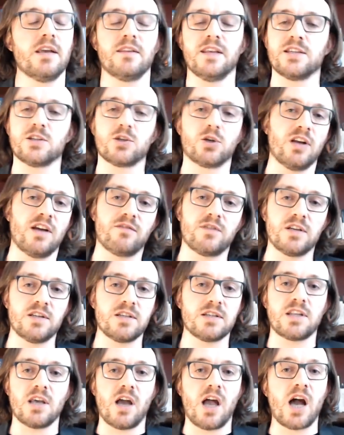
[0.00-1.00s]
There's good
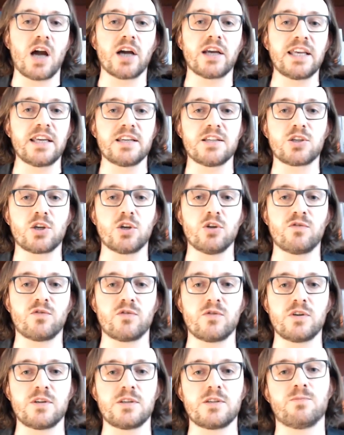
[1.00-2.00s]
evidence that hugging is good
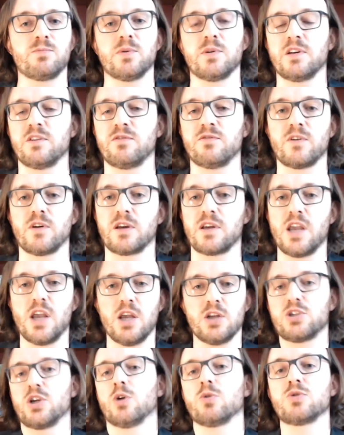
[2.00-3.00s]
for us, but if I
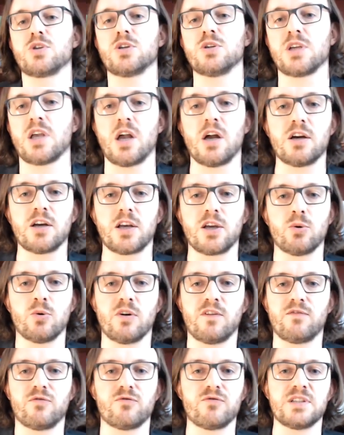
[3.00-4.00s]
told you to hug
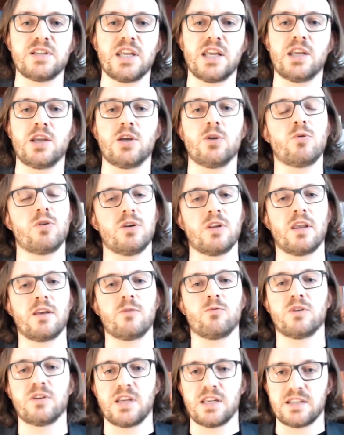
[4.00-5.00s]
whoever is near you, they
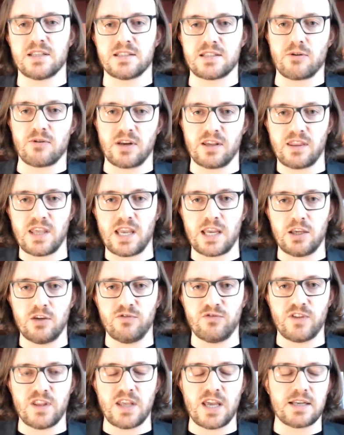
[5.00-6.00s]
wouldn't necessarily thank
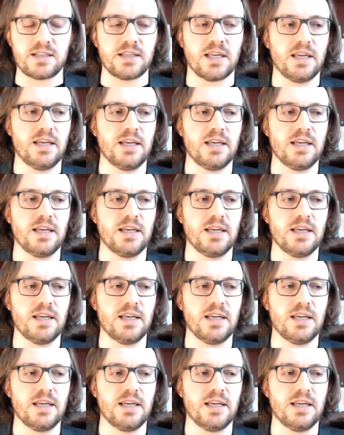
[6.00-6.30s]
you for that.